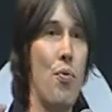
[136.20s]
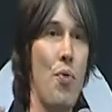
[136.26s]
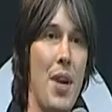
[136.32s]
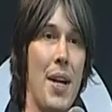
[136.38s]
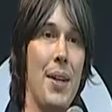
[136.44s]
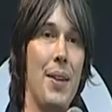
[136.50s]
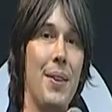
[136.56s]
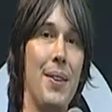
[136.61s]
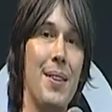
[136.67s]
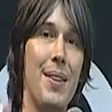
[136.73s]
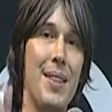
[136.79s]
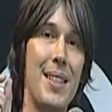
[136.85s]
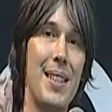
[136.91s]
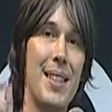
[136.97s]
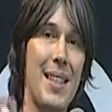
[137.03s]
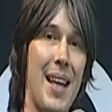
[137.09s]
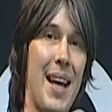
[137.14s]
real
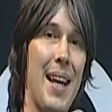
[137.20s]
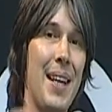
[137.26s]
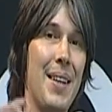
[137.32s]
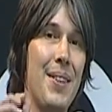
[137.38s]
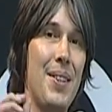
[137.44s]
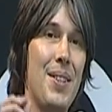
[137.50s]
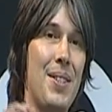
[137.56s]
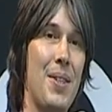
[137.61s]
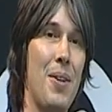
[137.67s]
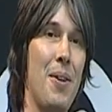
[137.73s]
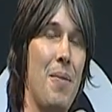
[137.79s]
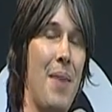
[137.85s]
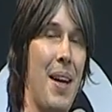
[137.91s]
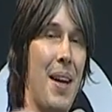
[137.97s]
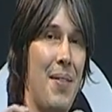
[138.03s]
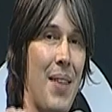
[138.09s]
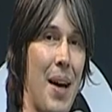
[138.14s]
scale
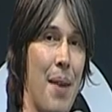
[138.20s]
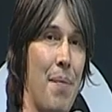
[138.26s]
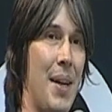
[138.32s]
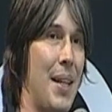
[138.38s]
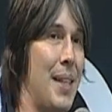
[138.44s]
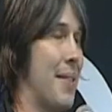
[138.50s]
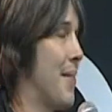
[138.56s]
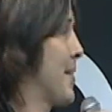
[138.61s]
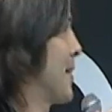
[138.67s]
zoom in of that piece of